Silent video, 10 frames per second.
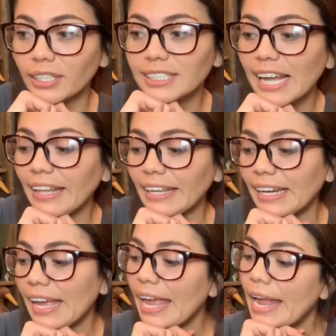
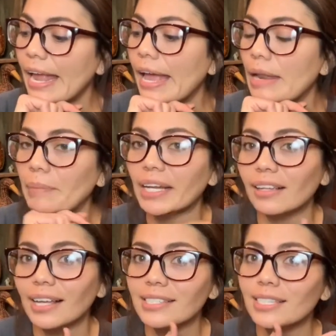selling, and my
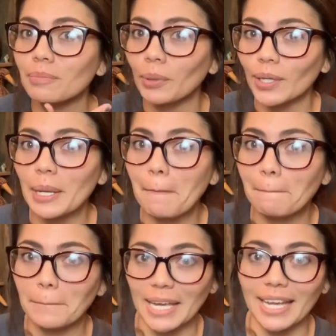closet's pretty
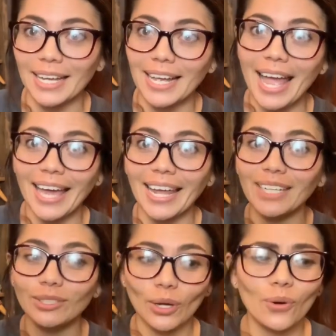big, and
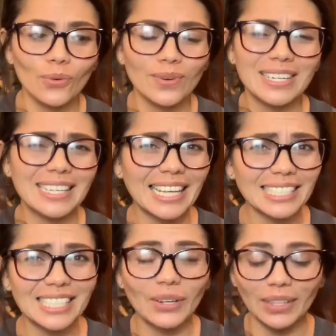I don't
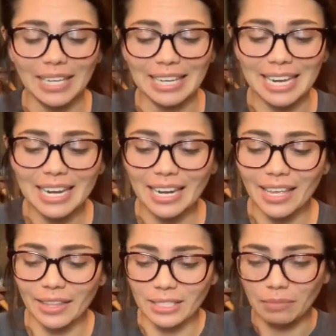necessarily need any
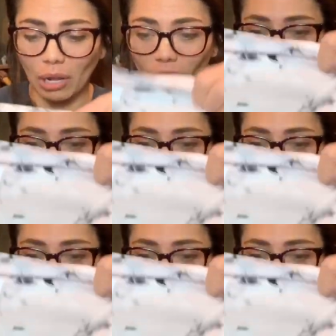of the smaller